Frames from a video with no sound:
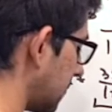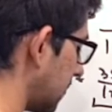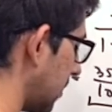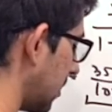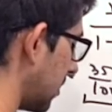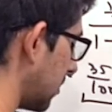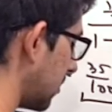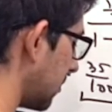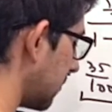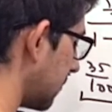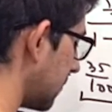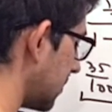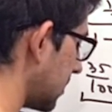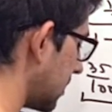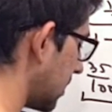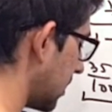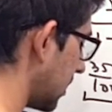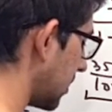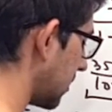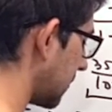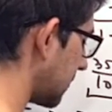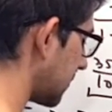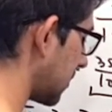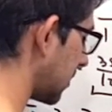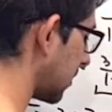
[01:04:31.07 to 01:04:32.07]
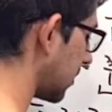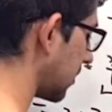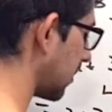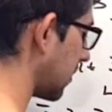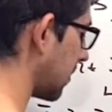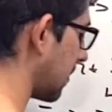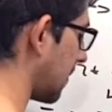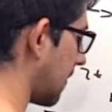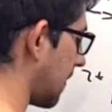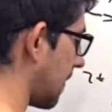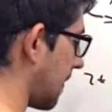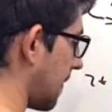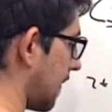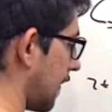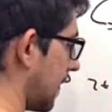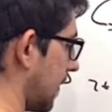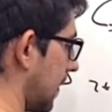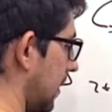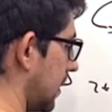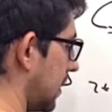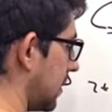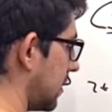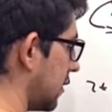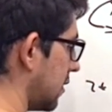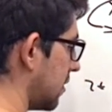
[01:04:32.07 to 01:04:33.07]
right? With negative sign.
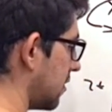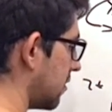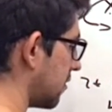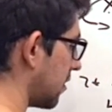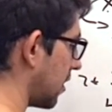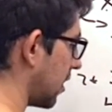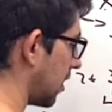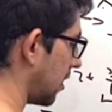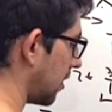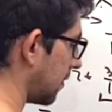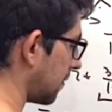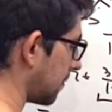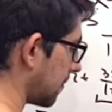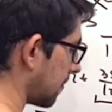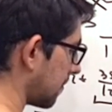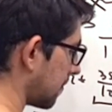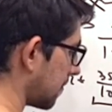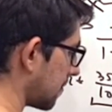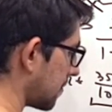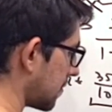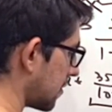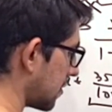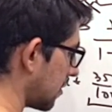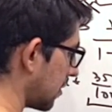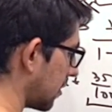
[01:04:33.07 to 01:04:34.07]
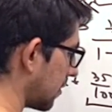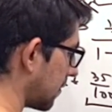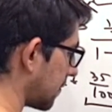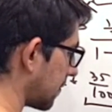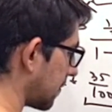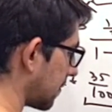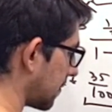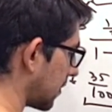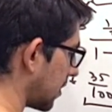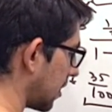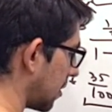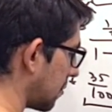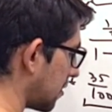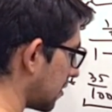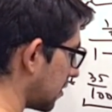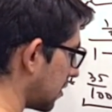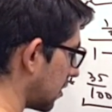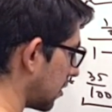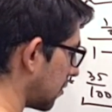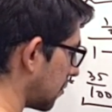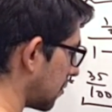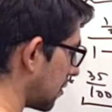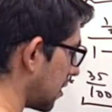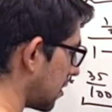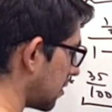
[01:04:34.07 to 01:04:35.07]
And here you have, you give common
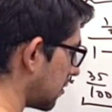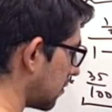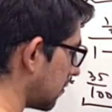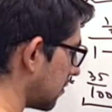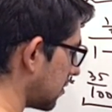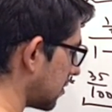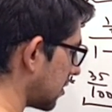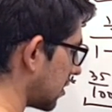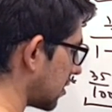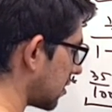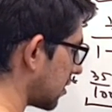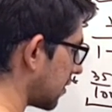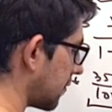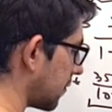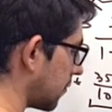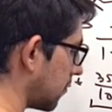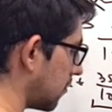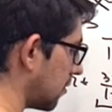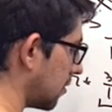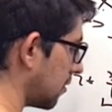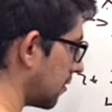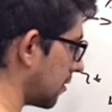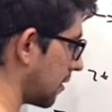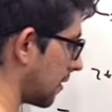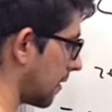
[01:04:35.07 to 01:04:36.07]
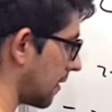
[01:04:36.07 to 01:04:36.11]
denominator, 64.